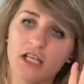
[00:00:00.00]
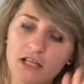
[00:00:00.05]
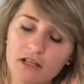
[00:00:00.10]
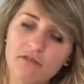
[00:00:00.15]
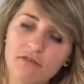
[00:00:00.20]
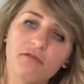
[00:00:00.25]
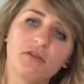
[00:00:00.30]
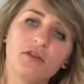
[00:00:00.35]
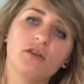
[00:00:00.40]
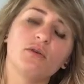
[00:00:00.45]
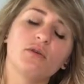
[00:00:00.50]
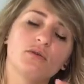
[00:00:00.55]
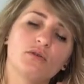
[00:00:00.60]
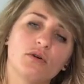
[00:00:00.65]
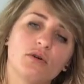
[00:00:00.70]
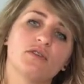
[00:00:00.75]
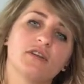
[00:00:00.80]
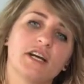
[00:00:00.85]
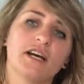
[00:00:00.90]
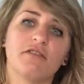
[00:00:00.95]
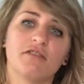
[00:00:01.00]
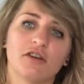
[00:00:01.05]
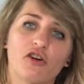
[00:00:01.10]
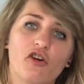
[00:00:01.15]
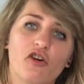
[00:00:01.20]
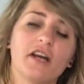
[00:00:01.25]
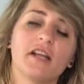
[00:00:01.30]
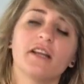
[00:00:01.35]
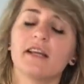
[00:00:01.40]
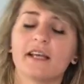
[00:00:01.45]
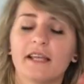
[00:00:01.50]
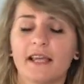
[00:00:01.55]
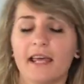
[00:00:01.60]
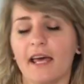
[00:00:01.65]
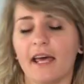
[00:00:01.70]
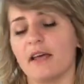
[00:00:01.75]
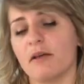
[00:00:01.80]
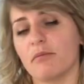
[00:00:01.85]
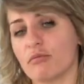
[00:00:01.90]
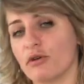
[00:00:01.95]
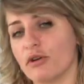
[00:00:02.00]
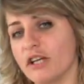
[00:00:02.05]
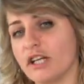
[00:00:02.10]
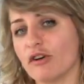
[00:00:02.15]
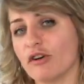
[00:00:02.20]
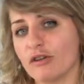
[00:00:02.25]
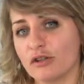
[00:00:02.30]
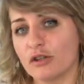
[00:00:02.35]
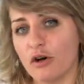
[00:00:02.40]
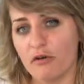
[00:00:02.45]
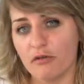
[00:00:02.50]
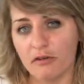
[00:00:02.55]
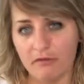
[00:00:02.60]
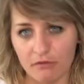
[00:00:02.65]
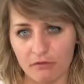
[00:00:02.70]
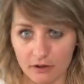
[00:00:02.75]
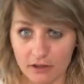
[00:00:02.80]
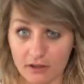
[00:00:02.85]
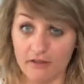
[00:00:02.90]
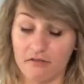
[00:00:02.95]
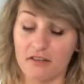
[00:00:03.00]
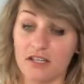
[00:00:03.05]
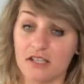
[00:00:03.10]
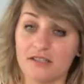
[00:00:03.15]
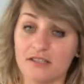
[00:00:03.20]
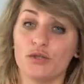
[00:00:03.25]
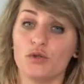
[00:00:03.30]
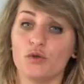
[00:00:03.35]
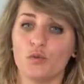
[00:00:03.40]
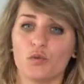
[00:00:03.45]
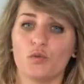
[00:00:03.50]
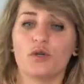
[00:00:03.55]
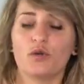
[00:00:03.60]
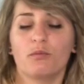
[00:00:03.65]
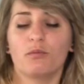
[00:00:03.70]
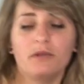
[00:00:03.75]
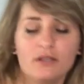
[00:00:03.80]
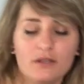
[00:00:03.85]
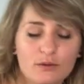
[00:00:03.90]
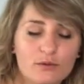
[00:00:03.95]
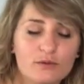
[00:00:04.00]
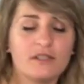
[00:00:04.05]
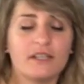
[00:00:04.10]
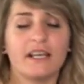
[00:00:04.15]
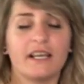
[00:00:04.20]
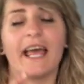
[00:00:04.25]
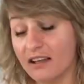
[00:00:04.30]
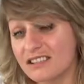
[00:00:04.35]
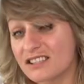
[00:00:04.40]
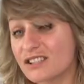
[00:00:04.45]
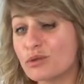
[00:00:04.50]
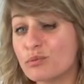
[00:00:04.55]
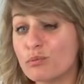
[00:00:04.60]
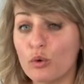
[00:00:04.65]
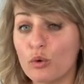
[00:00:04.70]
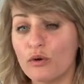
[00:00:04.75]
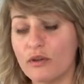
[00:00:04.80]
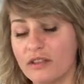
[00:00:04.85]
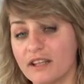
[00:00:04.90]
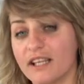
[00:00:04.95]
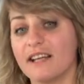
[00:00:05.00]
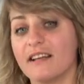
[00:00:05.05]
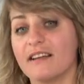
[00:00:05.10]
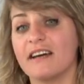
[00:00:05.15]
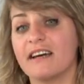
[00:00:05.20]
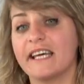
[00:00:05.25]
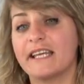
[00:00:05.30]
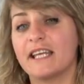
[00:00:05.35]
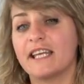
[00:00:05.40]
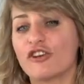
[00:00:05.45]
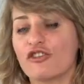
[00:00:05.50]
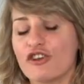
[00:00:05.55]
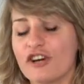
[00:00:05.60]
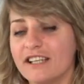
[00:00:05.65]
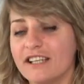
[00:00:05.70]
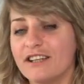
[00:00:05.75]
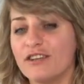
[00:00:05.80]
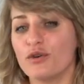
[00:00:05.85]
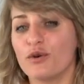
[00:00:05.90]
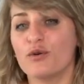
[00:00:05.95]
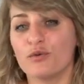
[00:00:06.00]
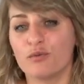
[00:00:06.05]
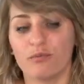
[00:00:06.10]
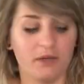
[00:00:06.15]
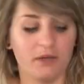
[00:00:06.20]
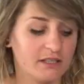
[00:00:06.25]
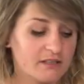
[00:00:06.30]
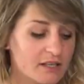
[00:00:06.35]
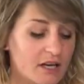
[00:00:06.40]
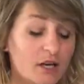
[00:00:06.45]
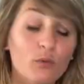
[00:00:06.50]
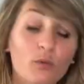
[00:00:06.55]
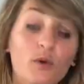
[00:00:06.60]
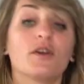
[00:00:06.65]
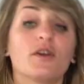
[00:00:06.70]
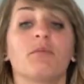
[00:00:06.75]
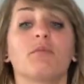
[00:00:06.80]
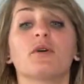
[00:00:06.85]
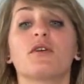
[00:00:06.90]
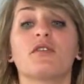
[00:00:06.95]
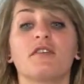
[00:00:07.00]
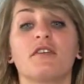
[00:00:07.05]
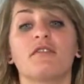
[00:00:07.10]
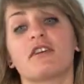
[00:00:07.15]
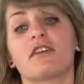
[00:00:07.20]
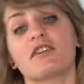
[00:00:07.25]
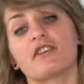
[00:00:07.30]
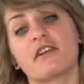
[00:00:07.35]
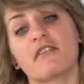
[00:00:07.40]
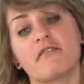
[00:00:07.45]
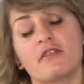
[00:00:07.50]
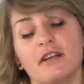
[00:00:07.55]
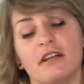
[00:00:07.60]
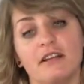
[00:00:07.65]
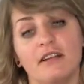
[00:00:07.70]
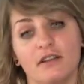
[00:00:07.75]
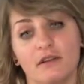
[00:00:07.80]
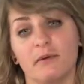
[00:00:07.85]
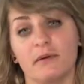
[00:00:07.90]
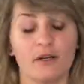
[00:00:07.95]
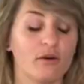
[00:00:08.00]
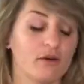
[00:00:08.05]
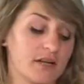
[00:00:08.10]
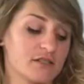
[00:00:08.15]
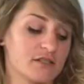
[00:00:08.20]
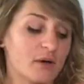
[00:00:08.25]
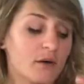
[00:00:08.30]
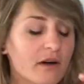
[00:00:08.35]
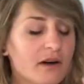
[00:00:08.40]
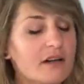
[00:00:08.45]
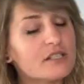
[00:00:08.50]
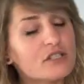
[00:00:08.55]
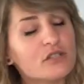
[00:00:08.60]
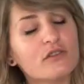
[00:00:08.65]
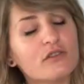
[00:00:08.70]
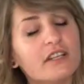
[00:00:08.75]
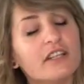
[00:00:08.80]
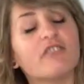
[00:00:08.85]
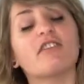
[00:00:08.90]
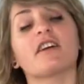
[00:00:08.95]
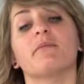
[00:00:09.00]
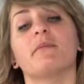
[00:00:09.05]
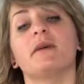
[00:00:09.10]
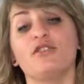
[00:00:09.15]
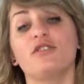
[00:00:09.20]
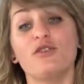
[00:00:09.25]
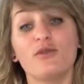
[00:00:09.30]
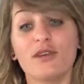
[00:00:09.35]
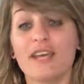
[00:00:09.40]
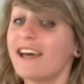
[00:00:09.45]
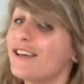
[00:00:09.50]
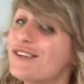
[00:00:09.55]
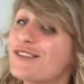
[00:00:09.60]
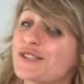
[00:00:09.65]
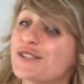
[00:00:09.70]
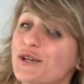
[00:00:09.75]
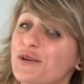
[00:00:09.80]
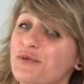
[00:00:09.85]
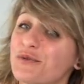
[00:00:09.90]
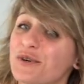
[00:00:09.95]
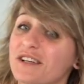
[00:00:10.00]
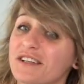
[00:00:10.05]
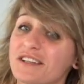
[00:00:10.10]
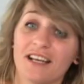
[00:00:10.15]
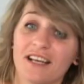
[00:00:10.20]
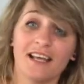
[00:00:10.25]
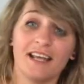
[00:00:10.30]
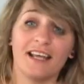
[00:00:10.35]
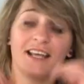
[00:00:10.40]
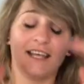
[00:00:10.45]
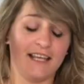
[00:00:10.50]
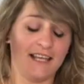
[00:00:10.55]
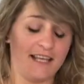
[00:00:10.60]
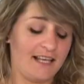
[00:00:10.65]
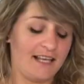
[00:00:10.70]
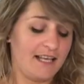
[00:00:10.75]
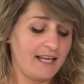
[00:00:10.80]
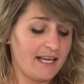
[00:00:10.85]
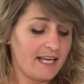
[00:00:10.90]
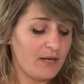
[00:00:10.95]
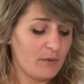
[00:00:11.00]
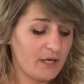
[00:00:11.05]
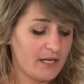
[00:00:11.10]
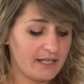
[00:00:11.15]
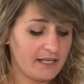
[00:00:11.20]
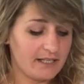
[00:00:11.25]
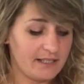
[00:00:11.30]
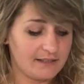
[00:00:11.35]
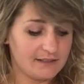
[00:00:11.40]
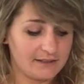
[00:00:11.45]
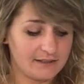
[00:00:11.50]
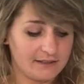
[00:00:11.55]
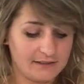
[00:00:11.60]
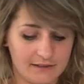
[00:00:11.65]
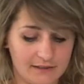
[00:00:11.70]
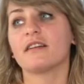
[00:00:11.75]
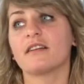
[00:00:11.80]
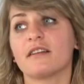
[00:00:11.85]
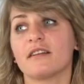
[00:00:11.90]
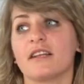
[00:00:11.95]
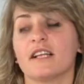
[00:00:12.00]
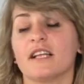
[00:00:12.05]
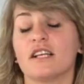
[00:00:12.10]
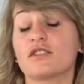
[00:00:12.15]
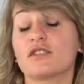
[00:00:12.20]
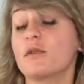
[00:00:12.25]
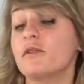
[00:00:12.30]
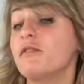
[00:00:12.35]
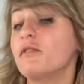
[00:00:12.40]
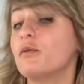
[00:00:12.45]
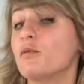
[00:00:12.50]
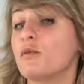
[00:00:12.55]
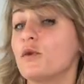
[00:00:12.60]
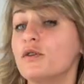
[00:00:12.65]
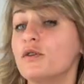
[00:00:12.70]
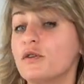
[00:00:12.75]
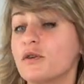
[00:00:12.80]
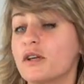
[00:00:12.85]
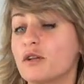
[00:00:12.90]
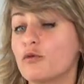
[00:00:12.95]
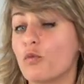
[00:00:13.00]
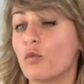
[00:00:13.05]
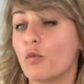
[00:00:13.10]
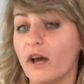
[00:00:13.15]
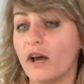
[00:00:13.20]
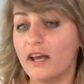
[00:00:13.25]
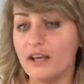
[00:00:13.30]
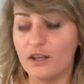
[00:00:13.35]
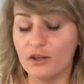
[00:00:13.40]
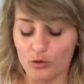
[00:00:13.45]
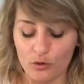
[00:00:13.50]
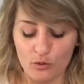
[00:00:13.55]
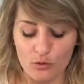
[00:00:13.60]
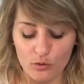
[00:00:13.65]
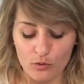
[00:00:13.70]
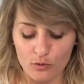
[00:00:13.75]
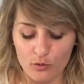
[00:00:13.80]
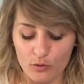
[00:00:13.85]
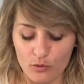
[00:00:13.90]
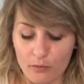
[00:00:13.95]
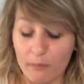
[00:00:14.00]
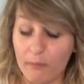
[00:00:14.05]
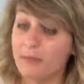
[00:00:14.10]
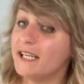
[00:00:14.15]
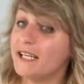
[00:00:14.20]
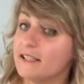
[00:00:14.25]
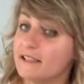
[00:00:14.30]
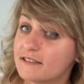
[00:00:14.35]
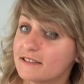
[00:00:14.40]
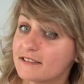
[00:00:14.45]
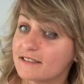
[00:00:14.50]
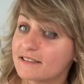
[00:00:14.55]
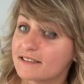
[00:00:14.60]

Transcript: if you don't have a grinder, get a pre-ground coffee for the device you will be using. Small thing like grinding your own beans will keep your coffee fresher for a little bit longer. So I strongly recommend you get yourself one. Anyways. So if you want, you can weigh your beans